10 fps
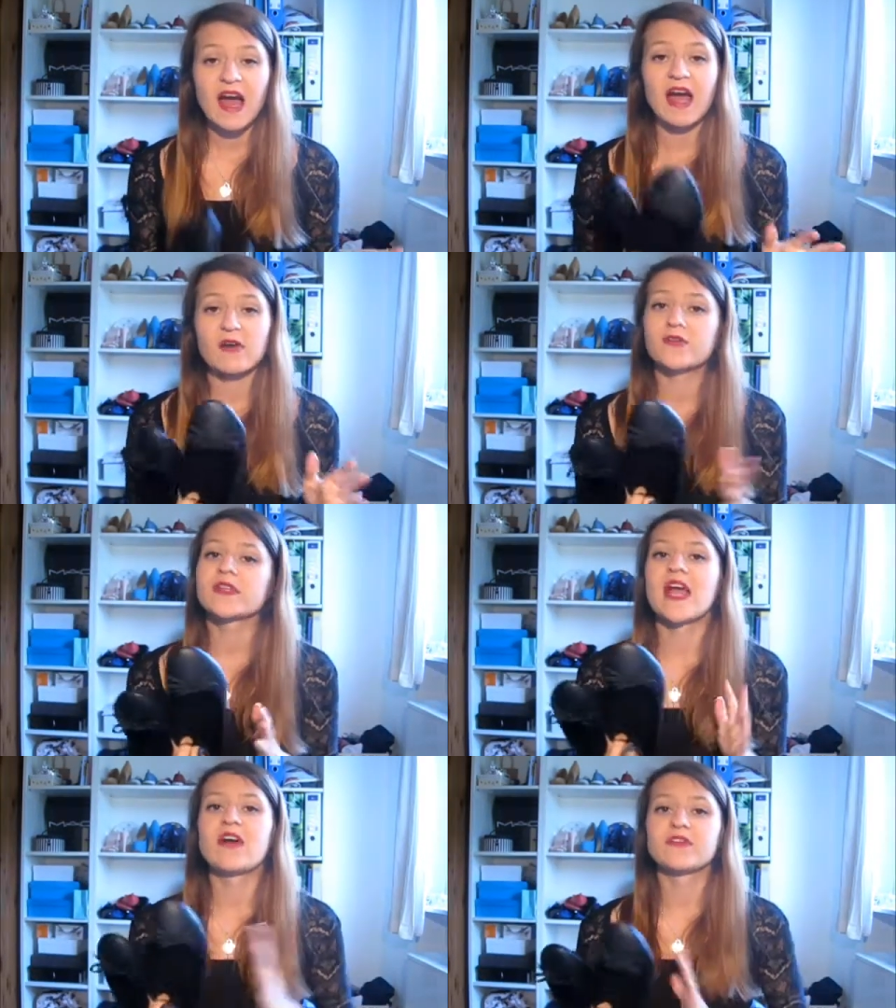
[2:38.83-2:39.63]
I
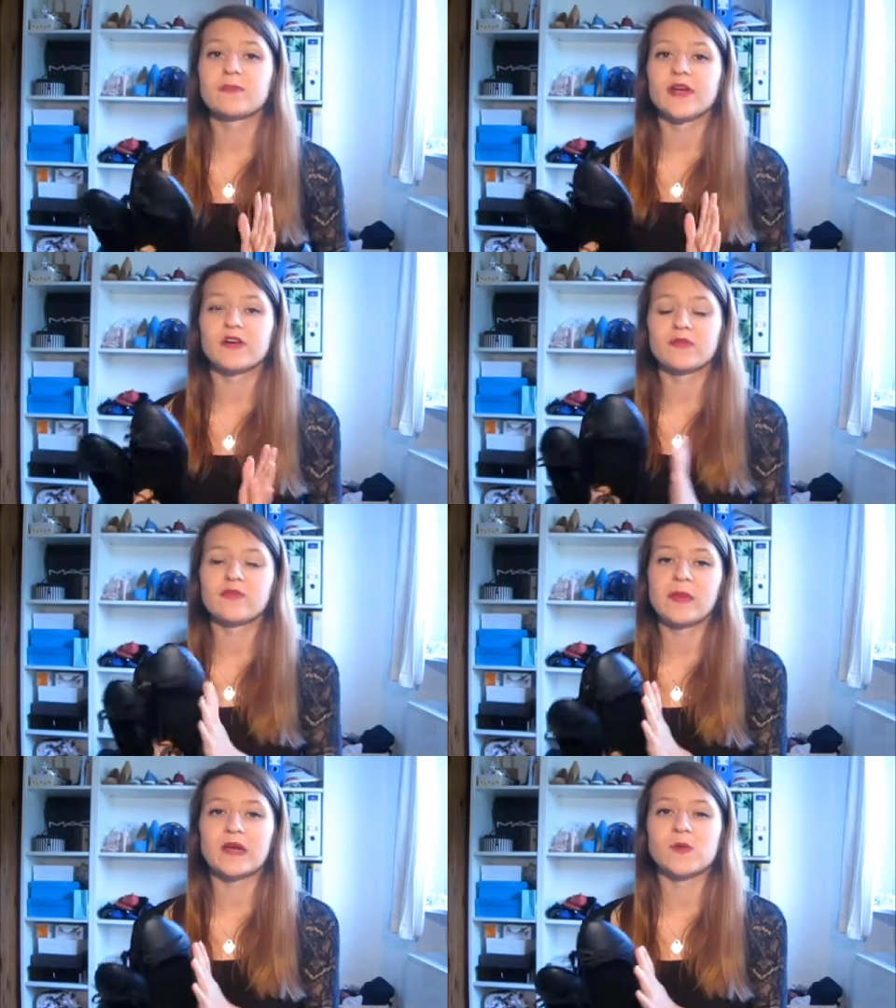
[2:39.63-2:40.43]
already have a pair
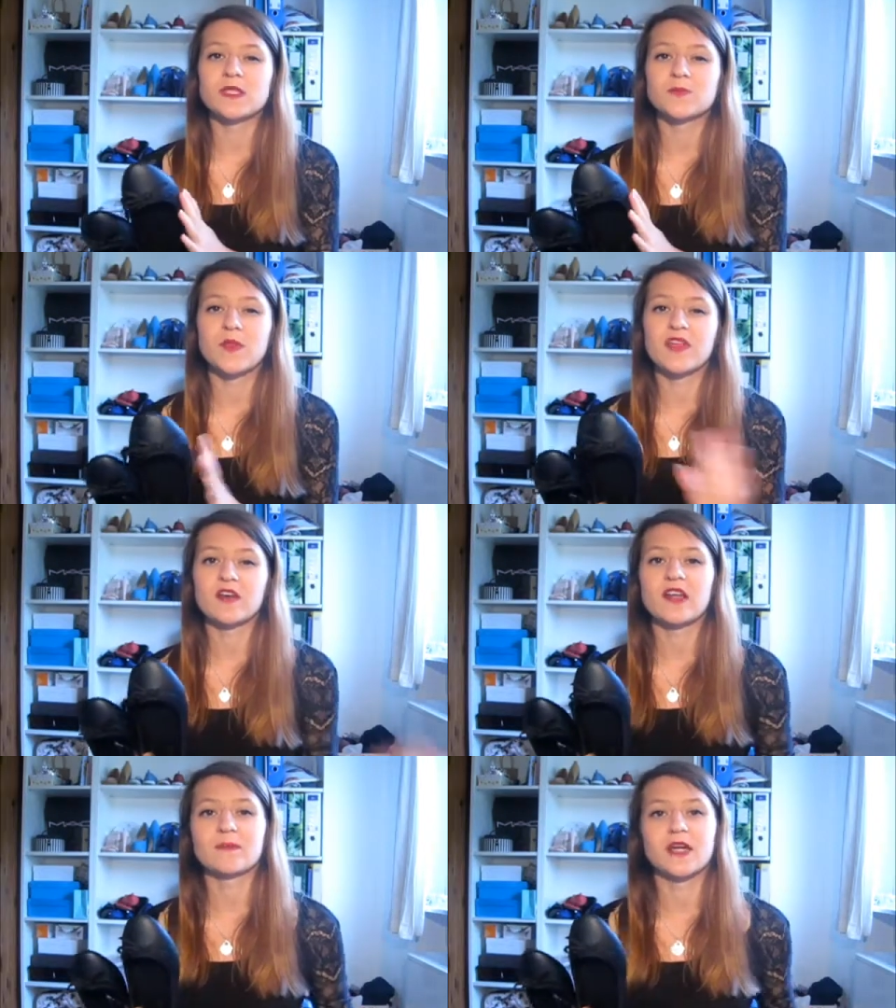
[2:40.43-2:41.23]
of black ones, but
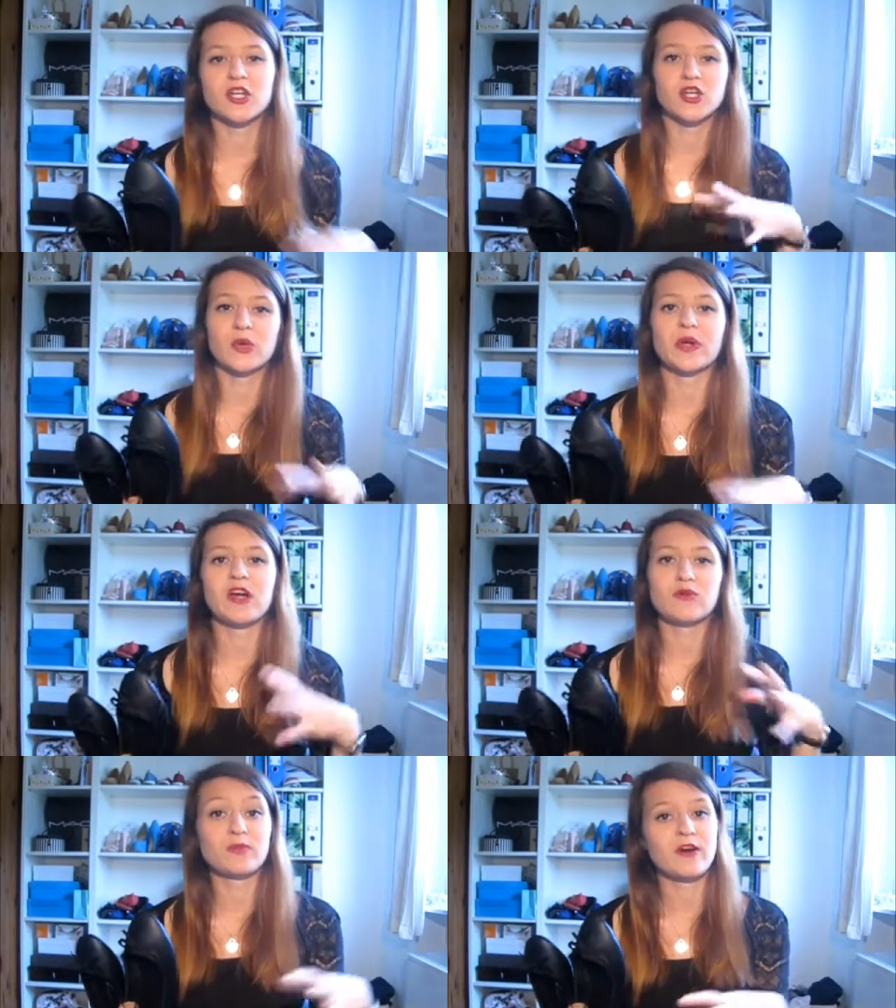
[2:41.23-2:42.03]
they're like my going
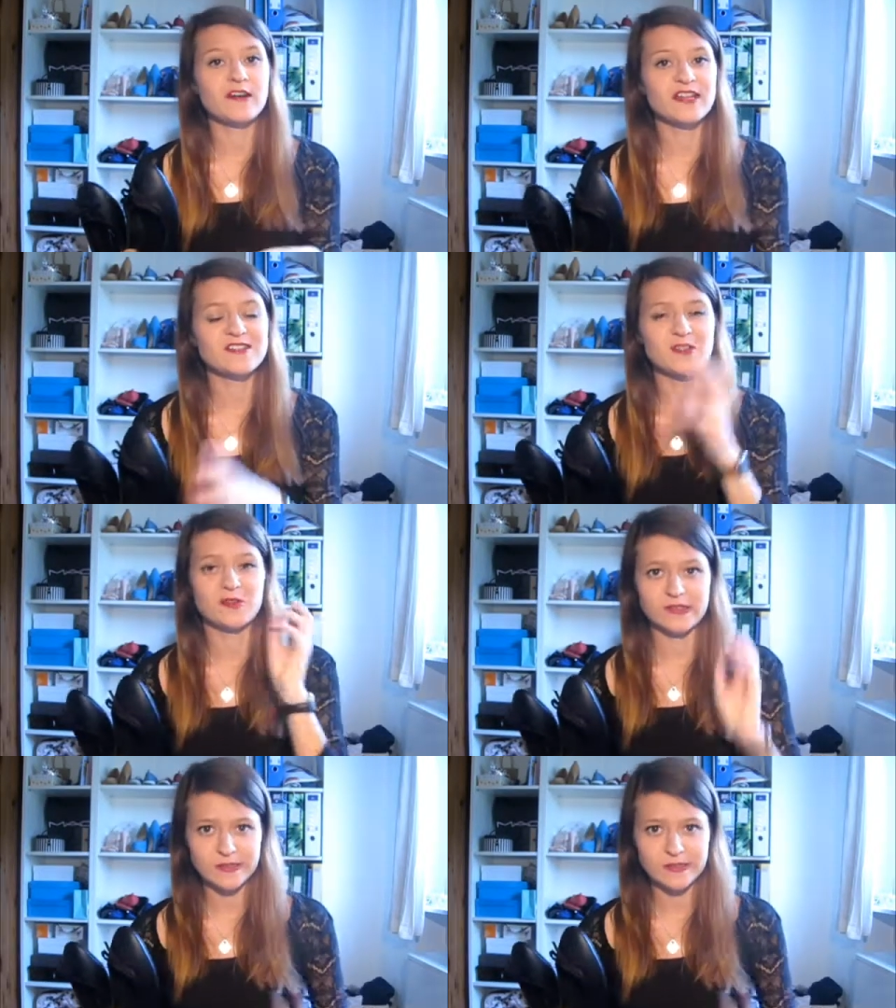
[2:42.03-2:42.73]
out partying, so